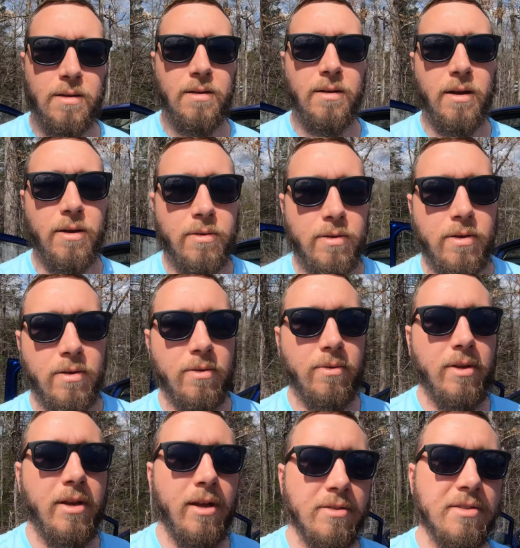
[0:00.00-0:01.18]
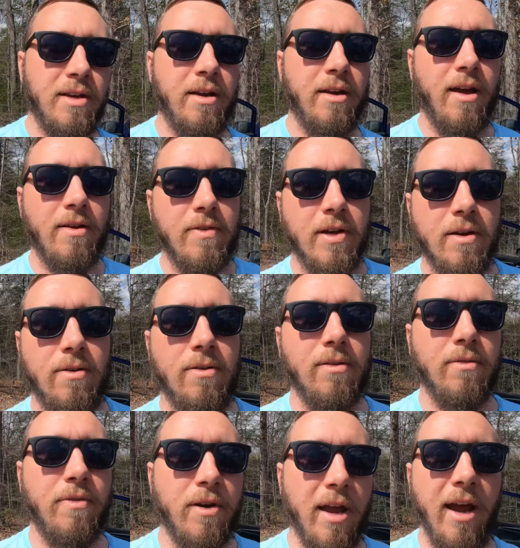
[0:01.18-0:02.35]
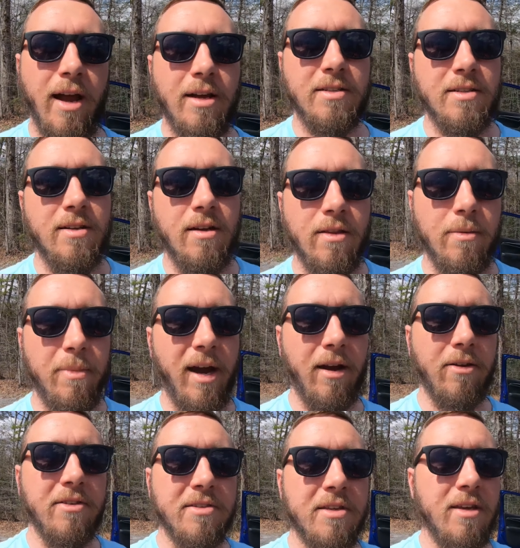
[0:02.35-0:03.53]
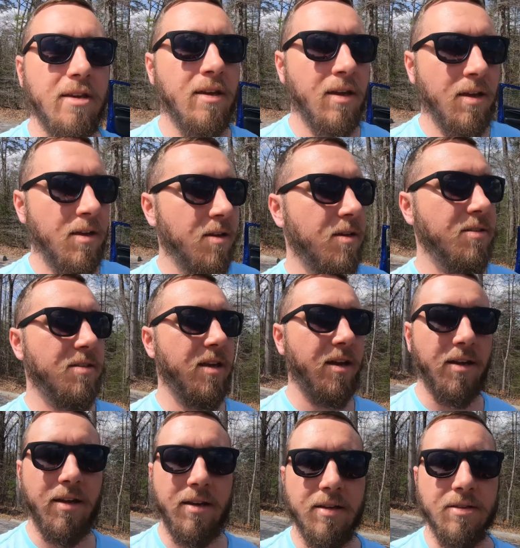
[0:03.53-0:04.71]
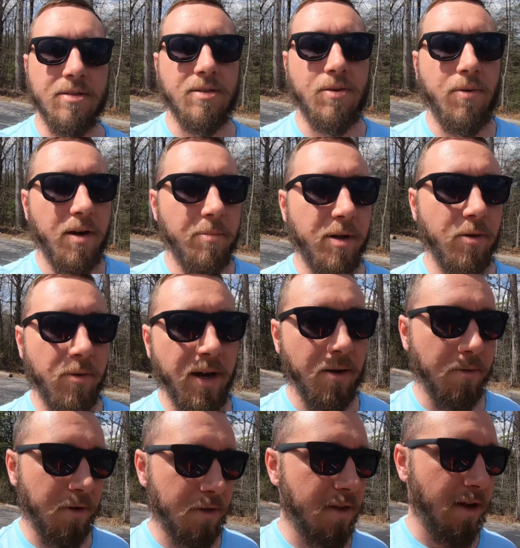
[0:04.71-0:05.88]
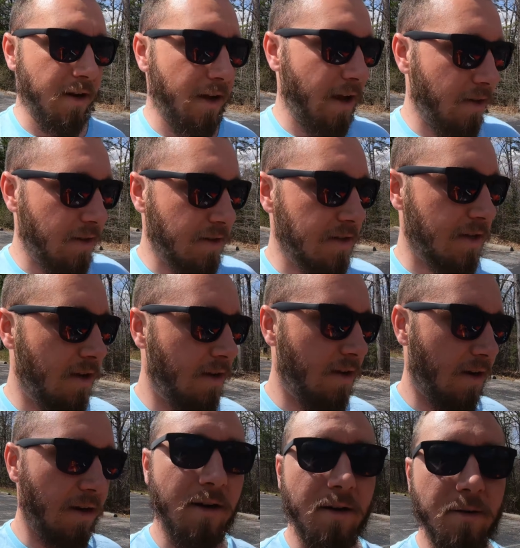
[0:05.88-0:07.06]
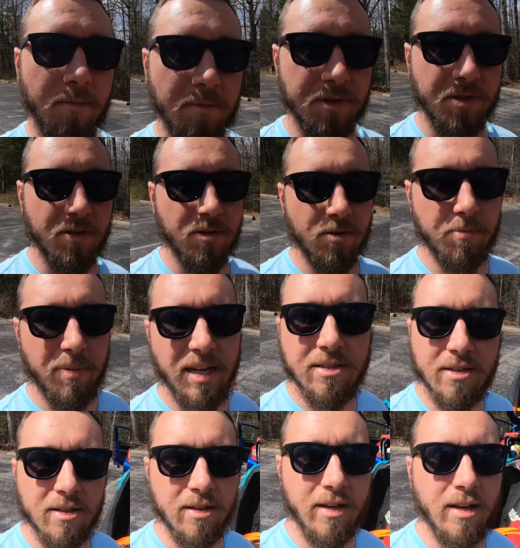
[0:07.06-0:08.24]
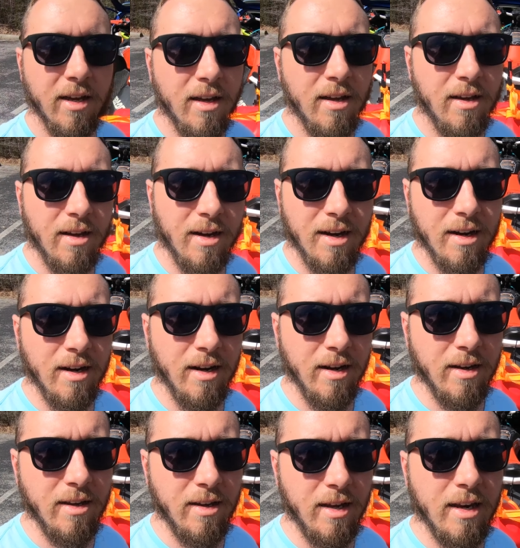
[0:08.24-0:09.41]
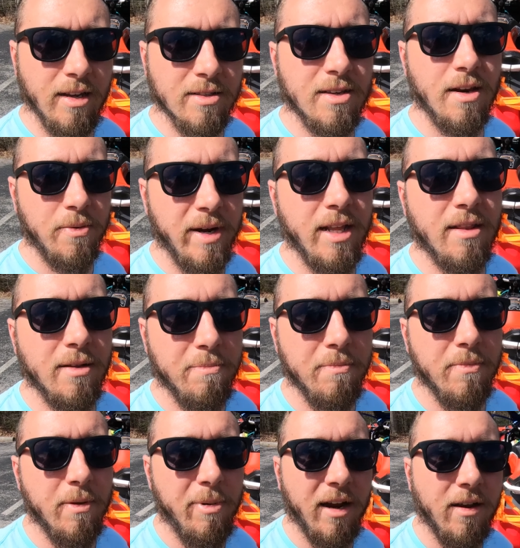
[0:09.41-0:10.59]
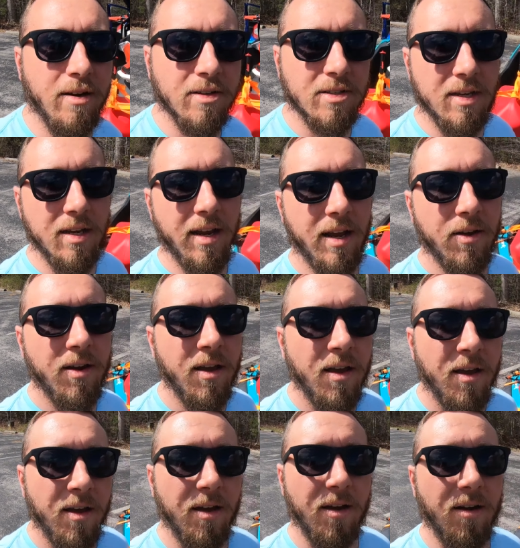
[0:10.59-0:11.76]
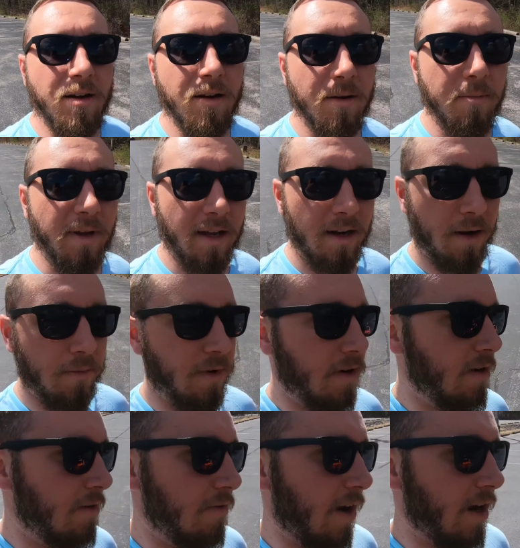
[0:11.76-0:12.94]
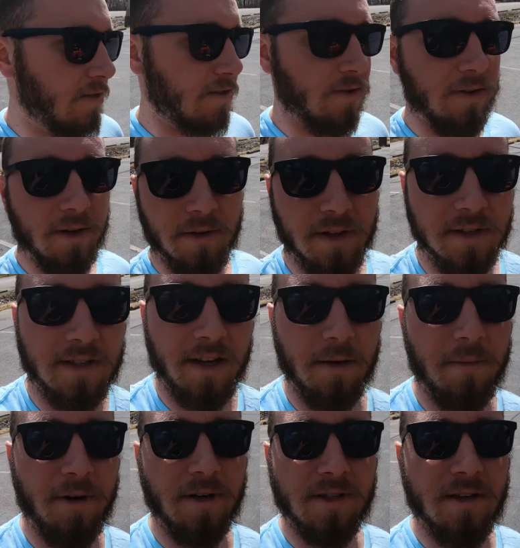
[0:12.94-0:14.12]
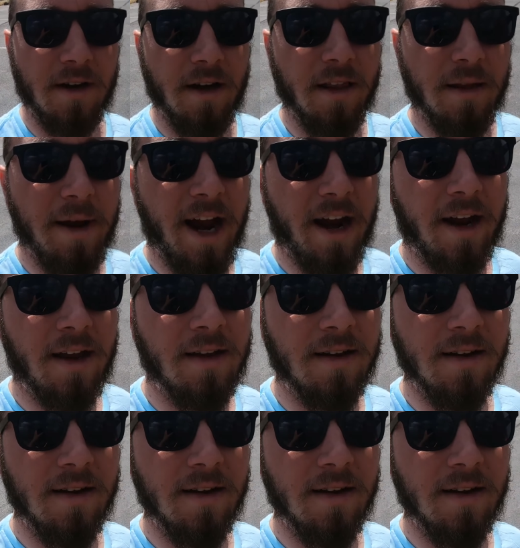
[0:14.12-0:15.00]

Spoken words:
Now, your only downside to having all of your gas on the back of the ski is that it is quite a bit of weight with 10 gallons. So basically, it is going to weight the back of your ski down, and I wouldn't advise going with a second person on the back